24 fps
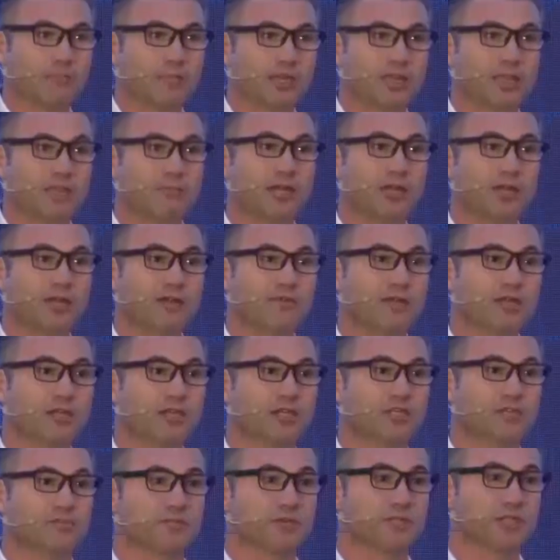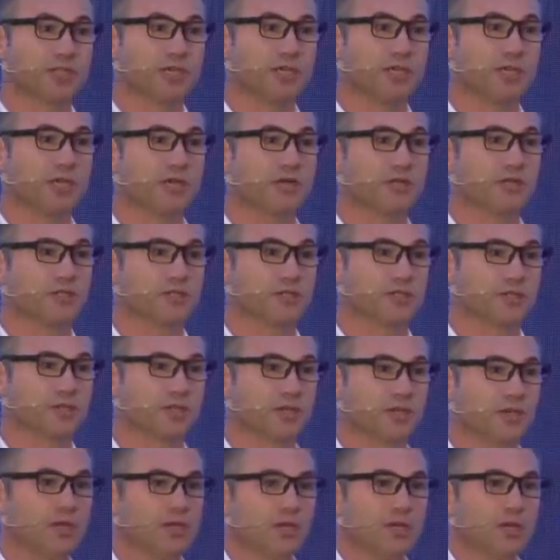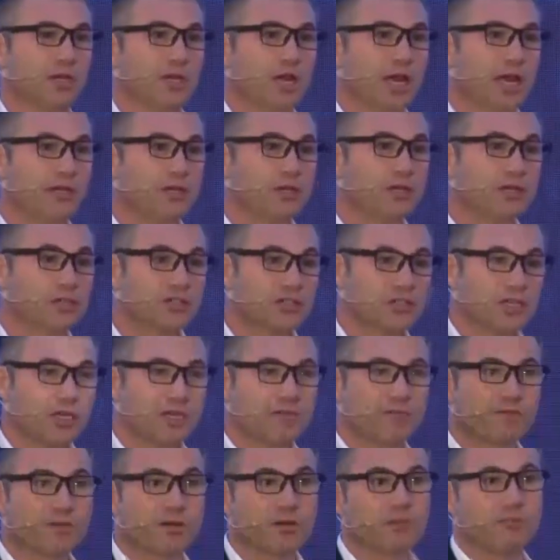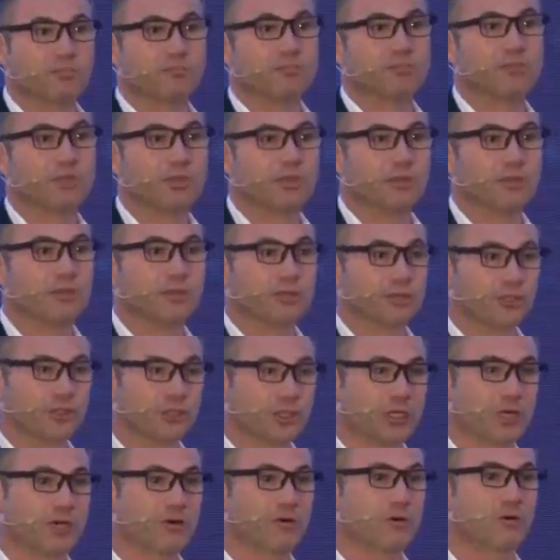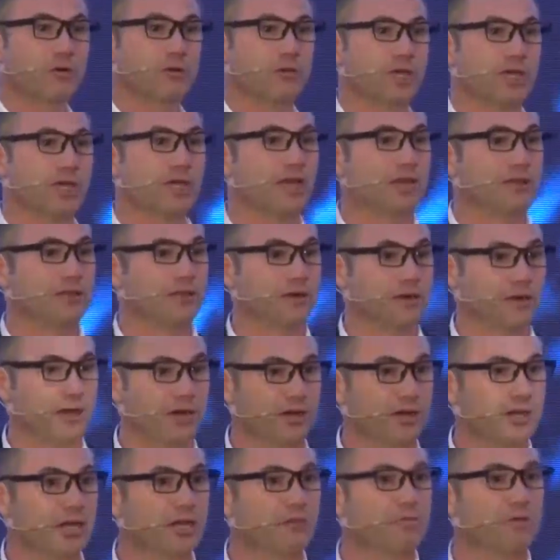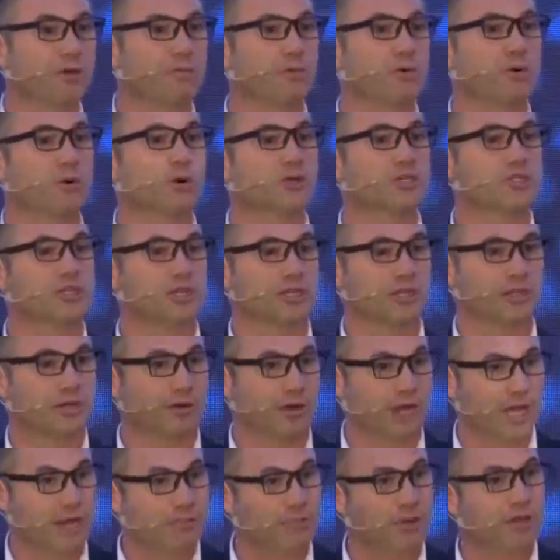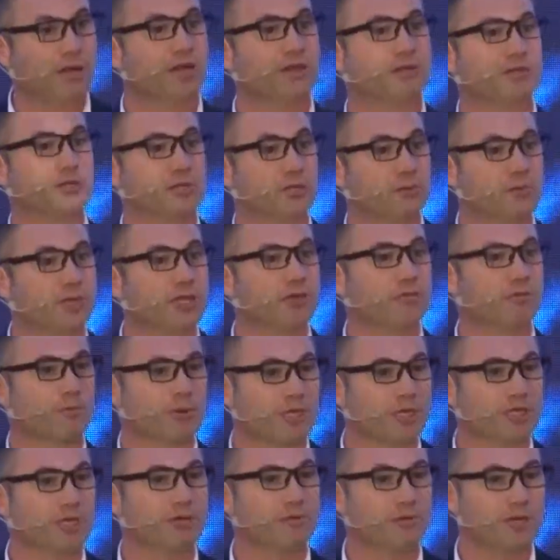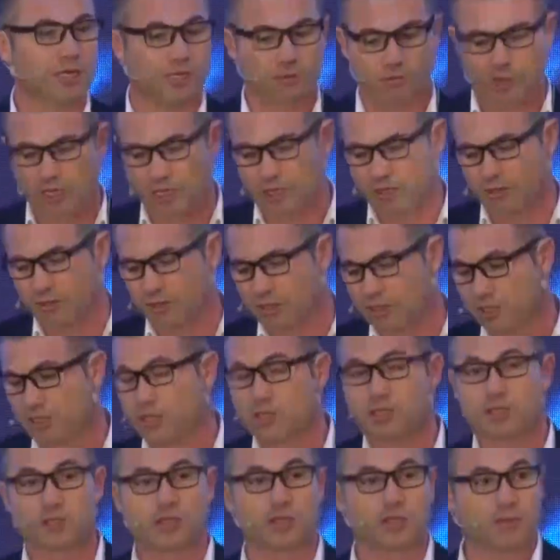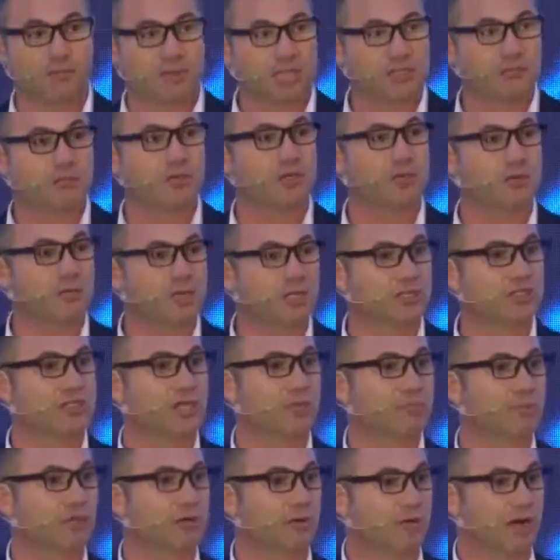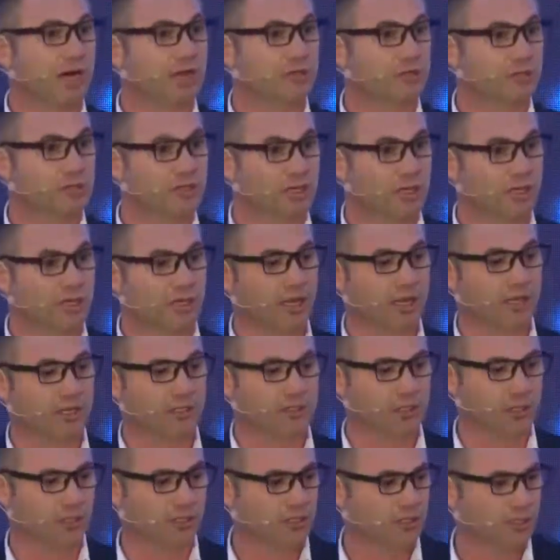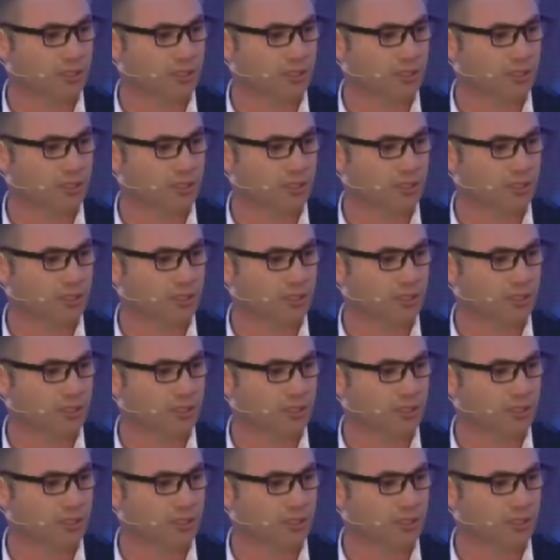But they've been living this for 10 years. And you could see from their shareholding and their earning reports and their EBITDA, they're doing really, really well. So they must be doing something right on technology.